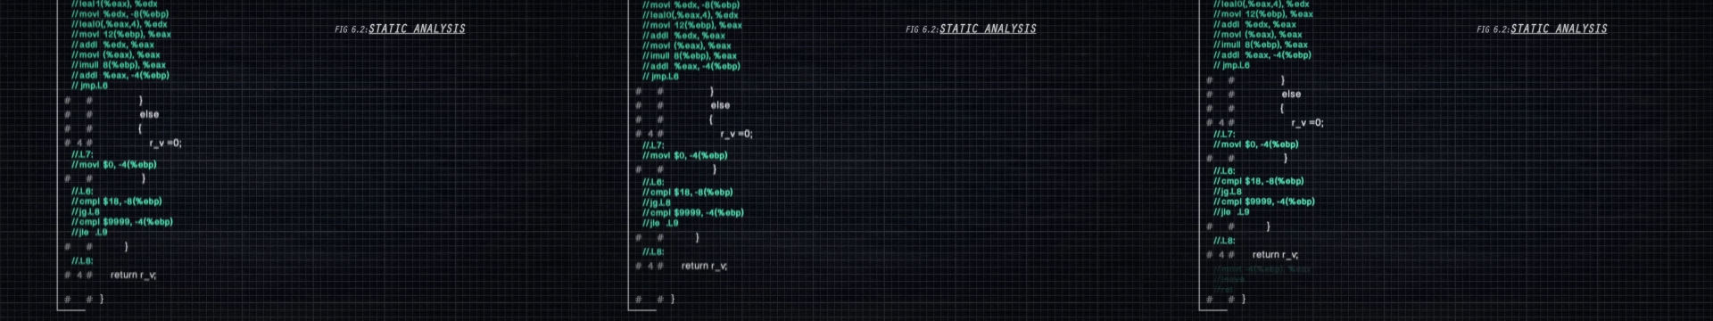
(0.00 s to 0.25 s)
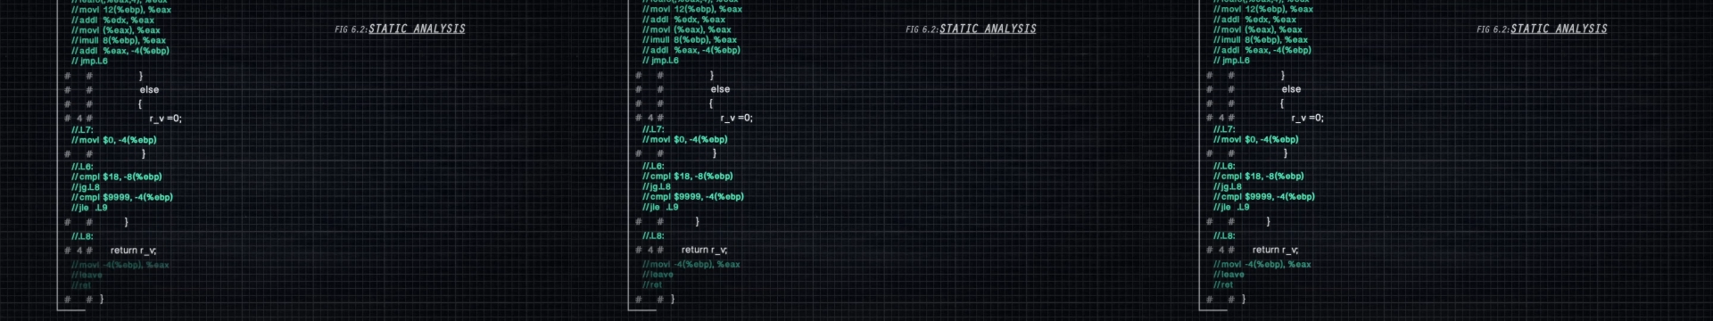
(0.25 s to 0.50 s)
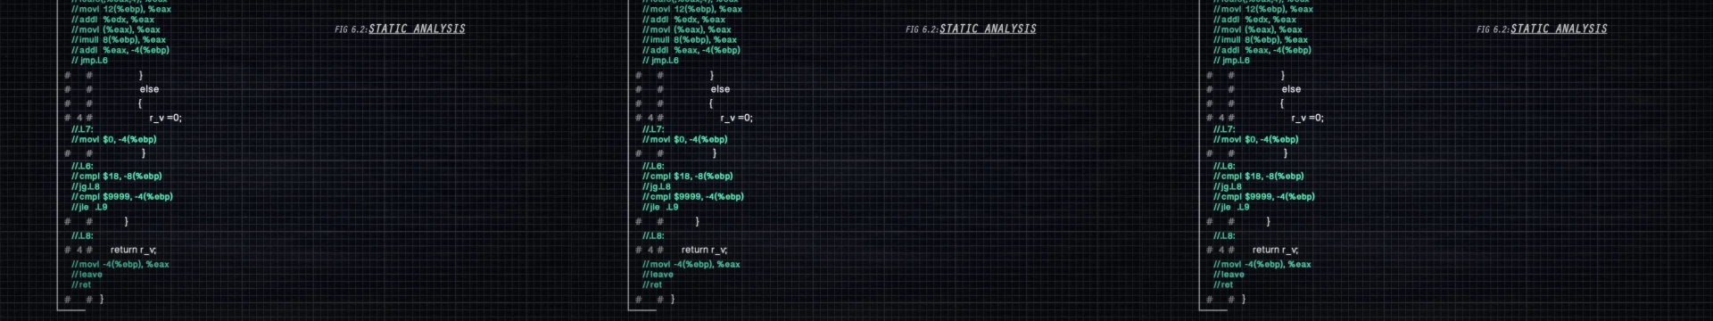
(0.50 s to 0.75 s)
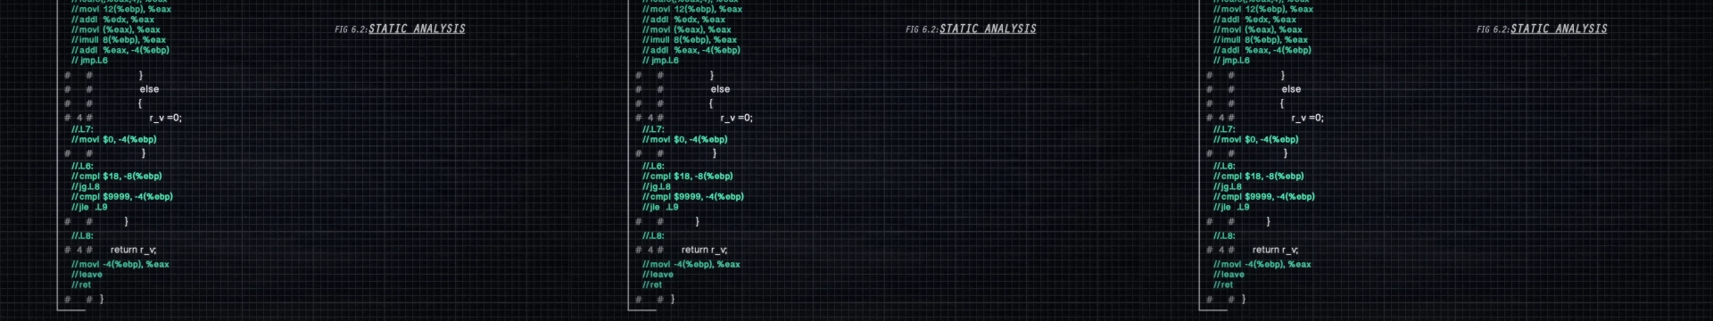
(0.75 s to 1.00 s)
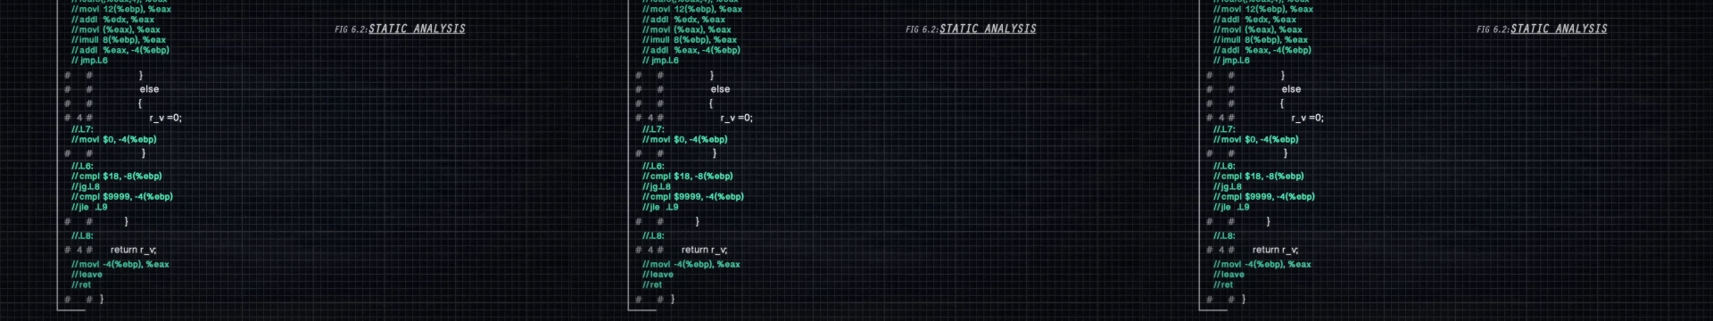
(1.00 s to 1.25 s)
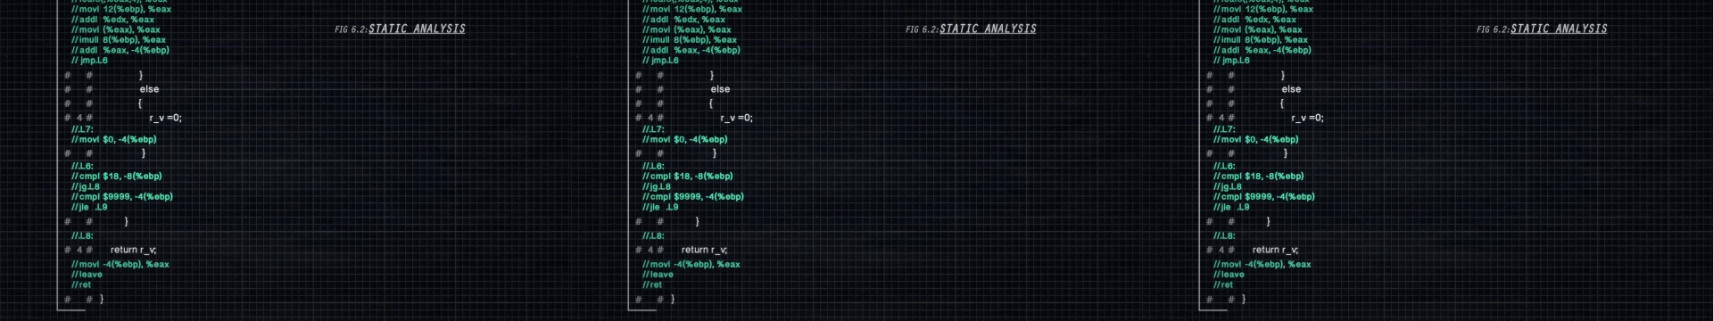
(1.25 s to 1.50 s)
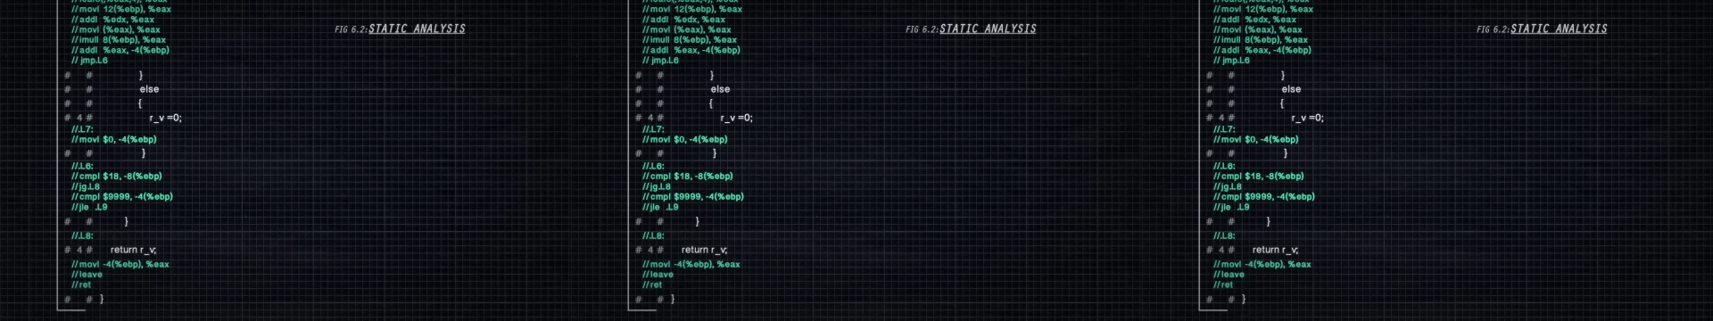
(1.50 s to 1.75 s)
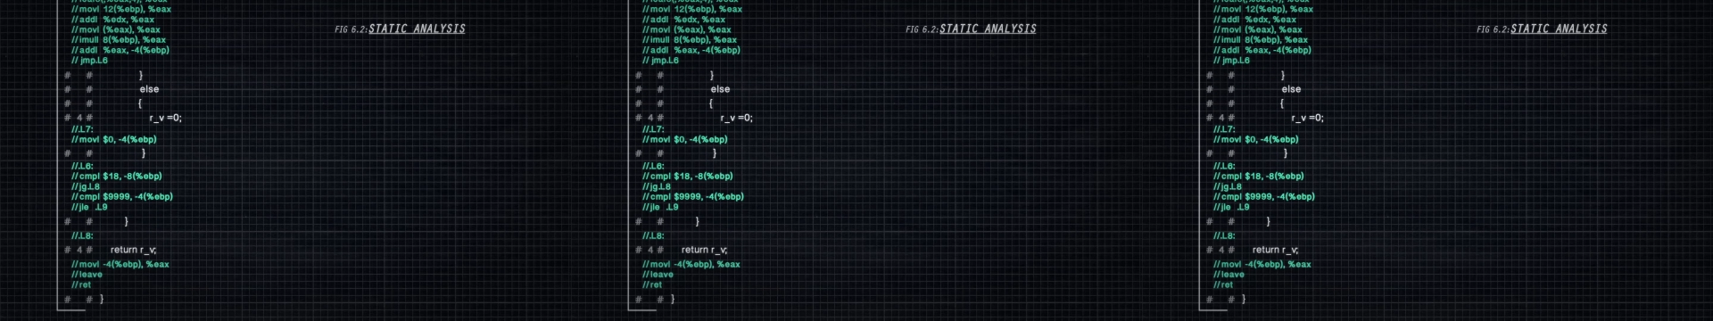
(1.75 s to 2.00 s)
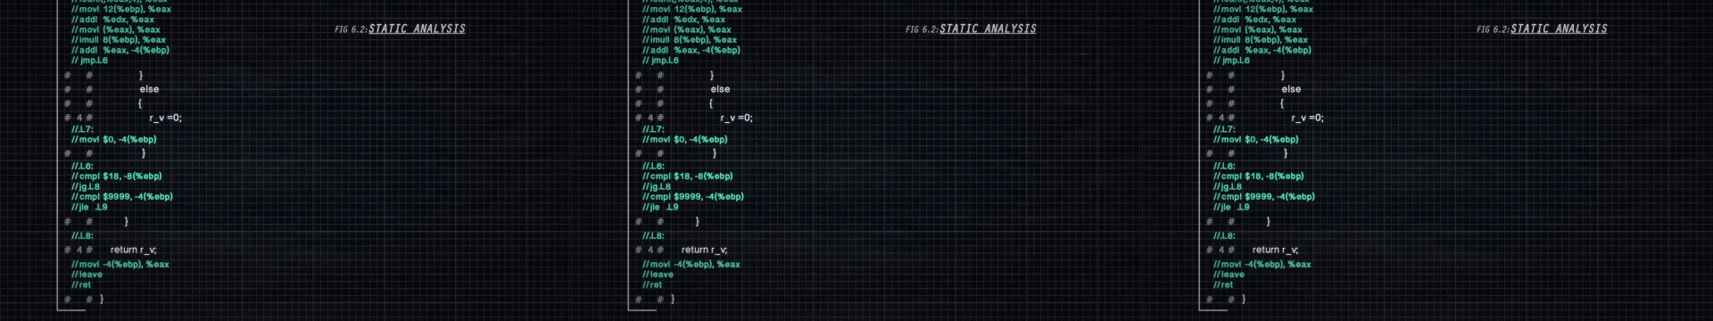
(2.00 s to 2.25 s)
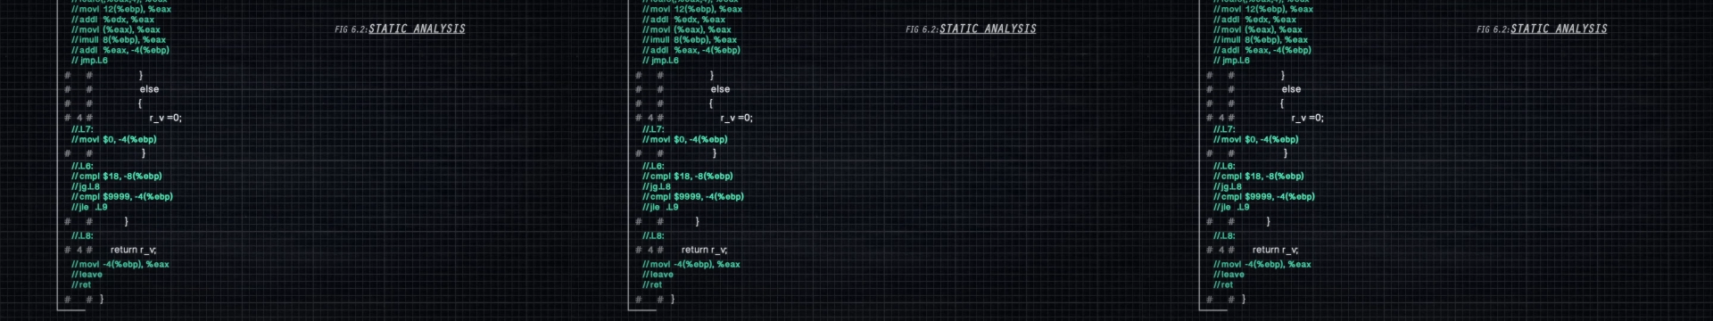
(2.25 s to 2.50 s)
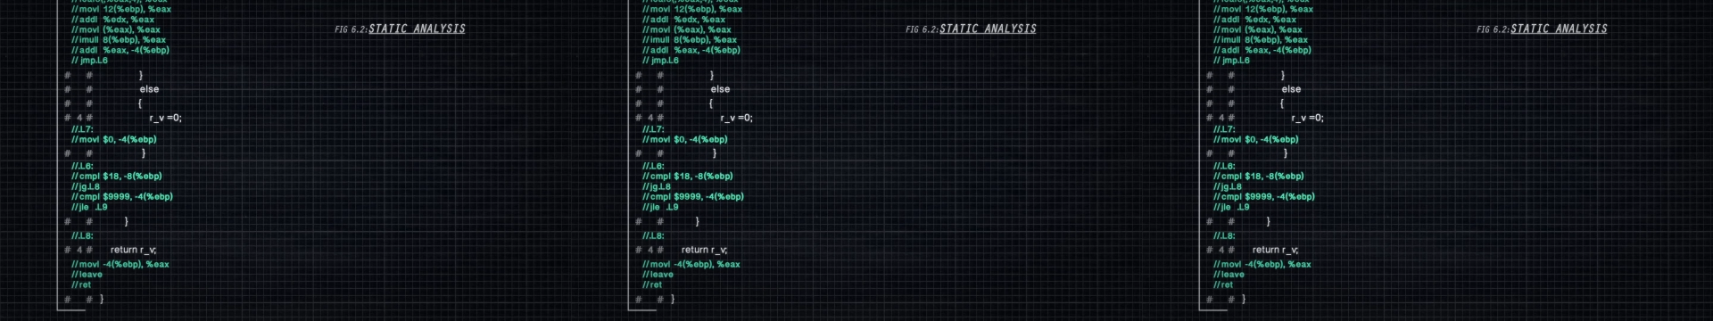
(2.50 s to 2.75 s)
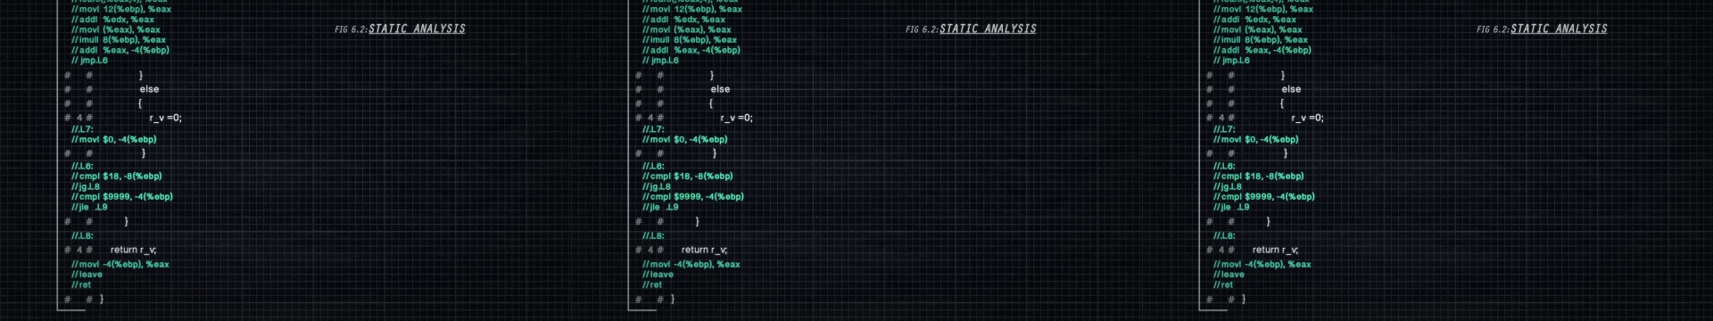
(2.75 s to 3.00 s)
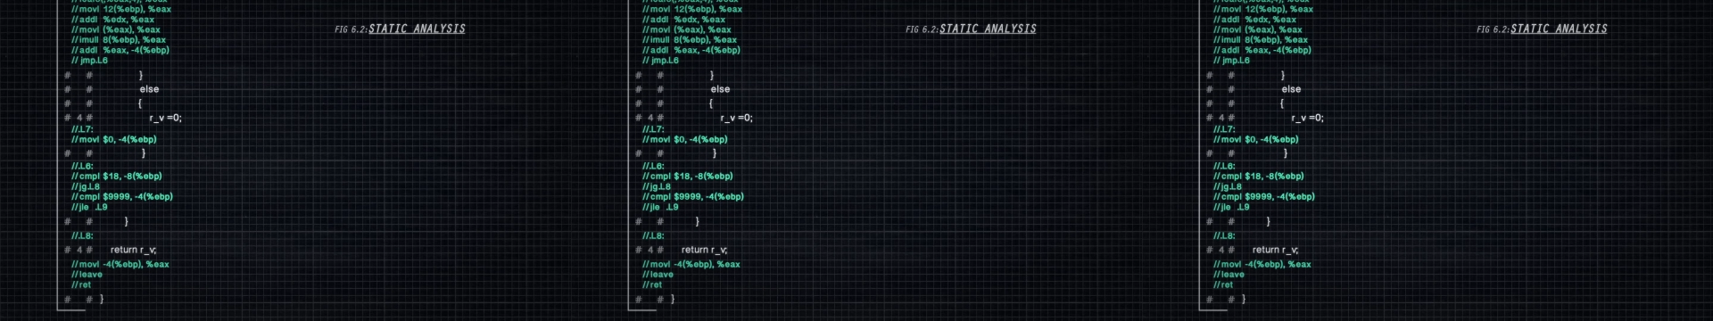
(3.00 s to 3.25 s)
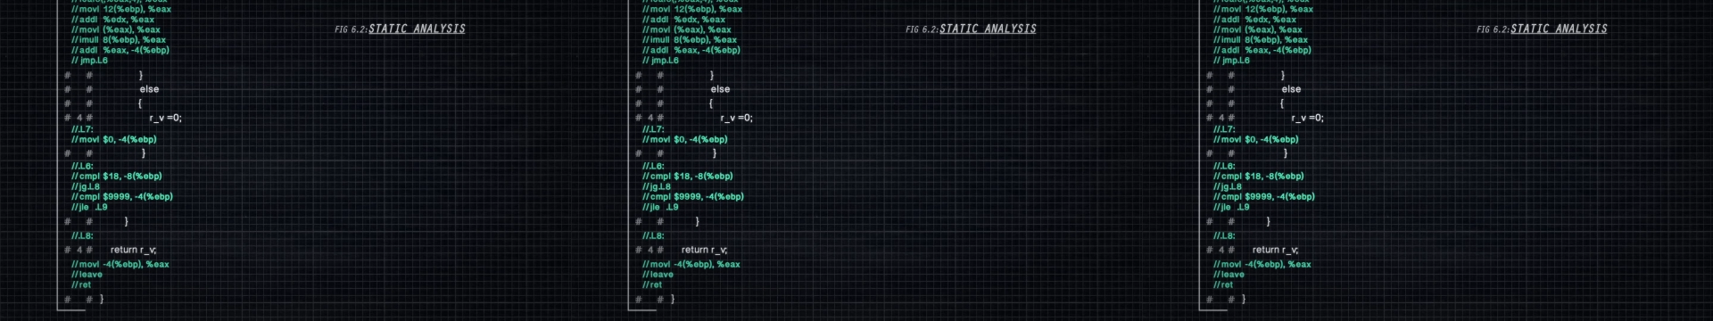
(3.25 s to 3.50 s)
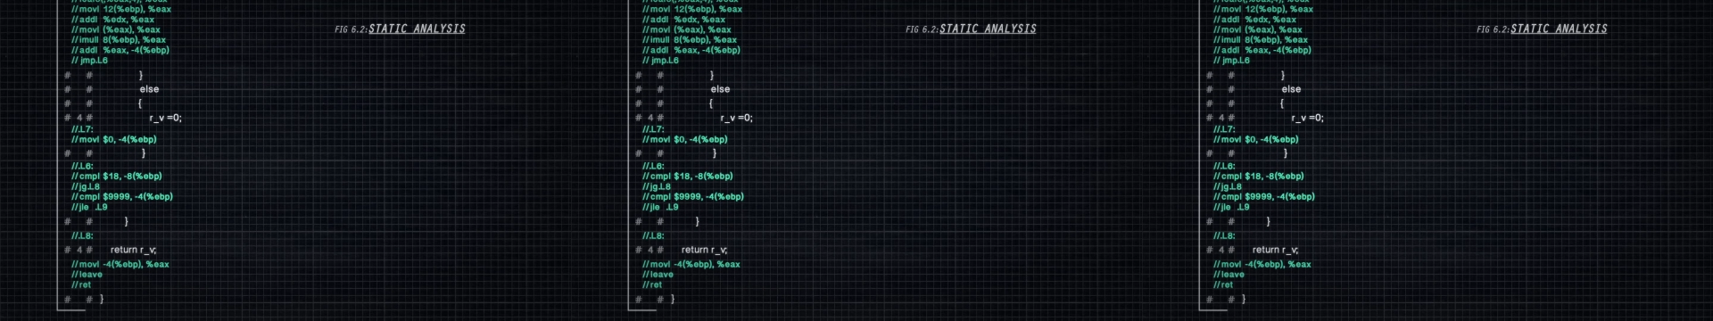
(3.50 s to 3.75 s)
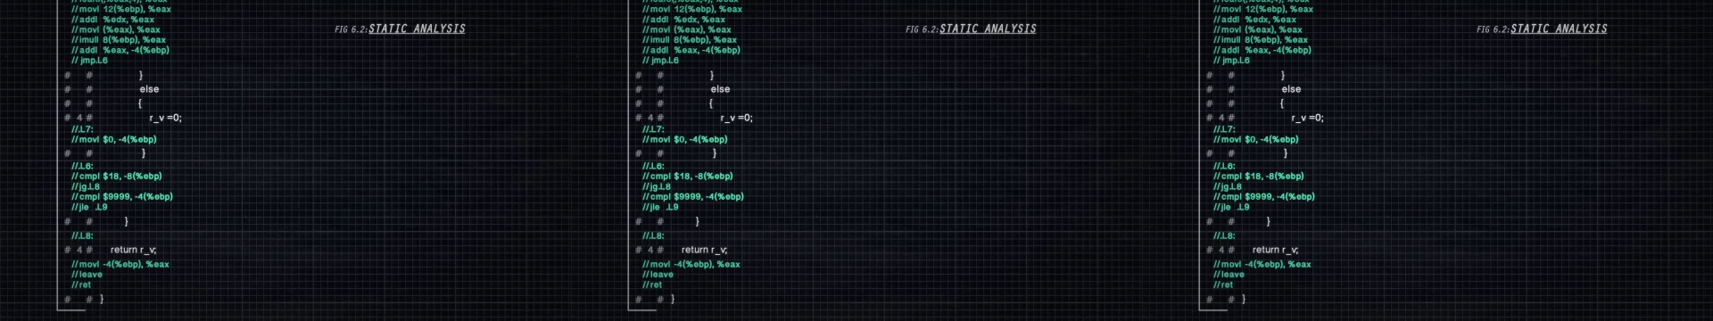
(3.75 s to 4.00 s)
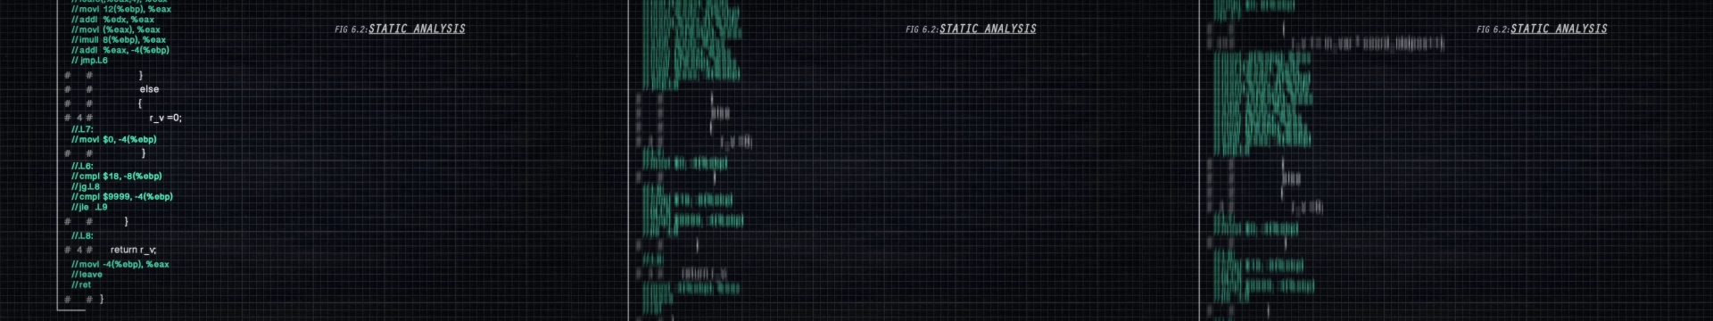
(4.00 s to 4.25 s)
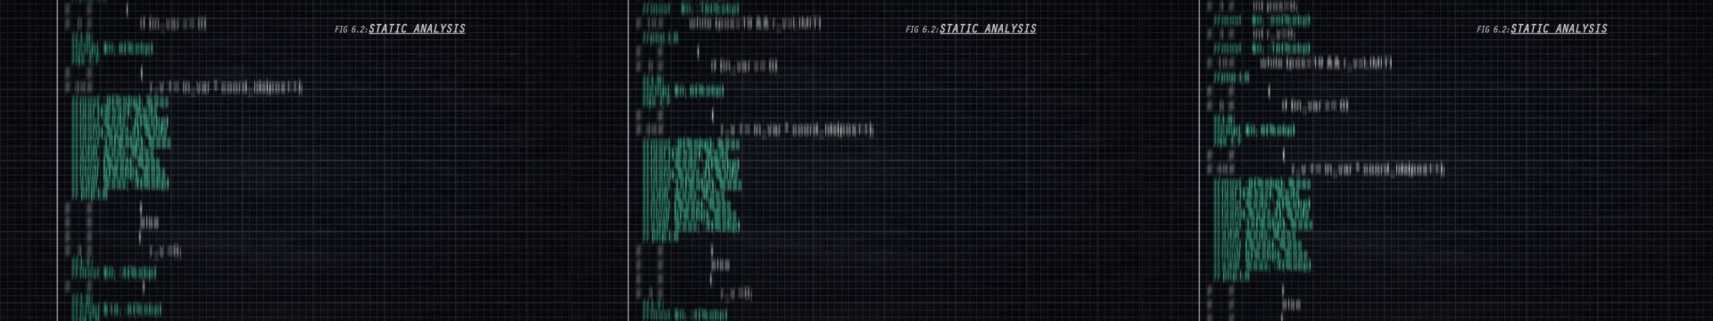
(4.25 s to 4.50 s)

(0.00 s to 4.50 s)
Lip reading: No face is visible, so there are no lips to read.